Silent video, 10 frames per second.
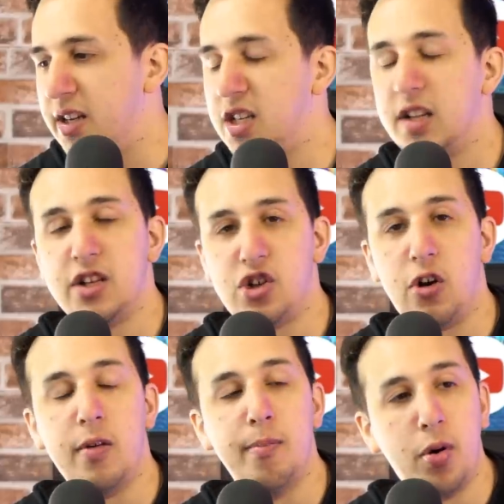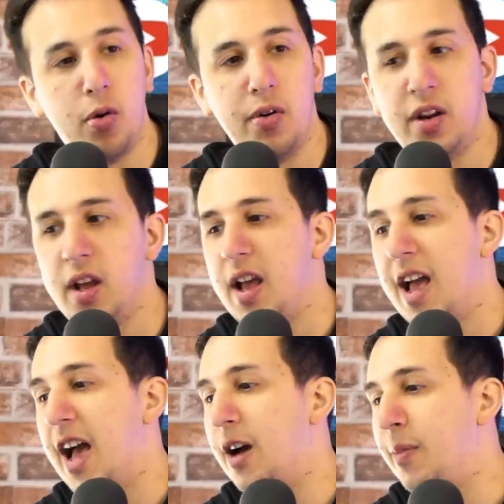to the Tottenham board,
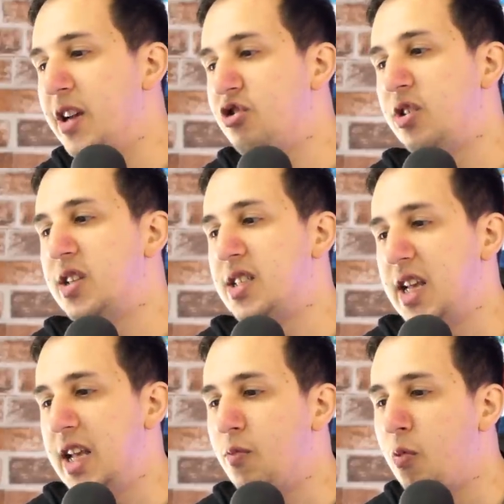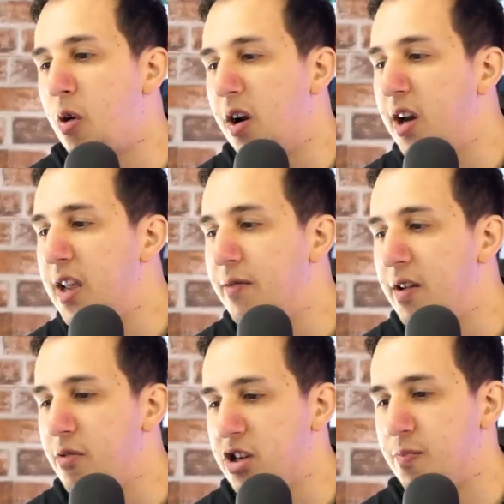and we're intrigued to see what
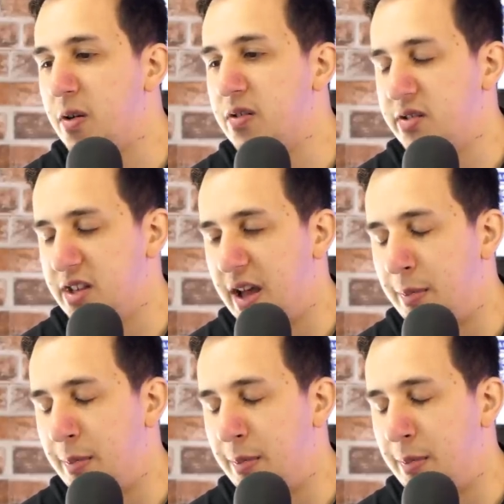Levy responds to that